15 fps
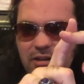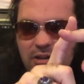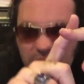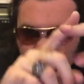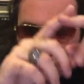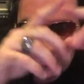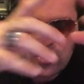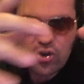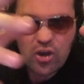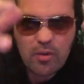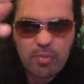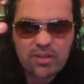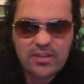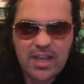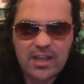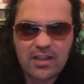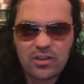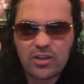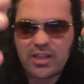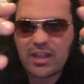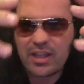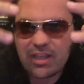so this could have been
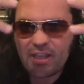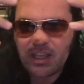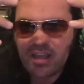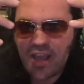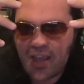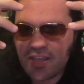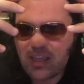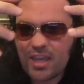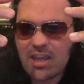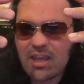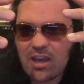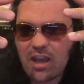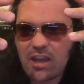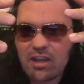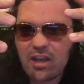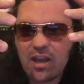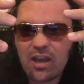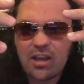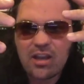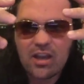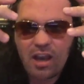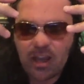technically like
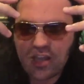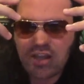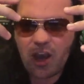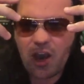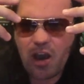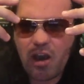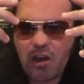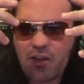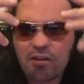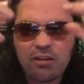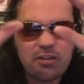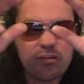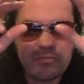a Kong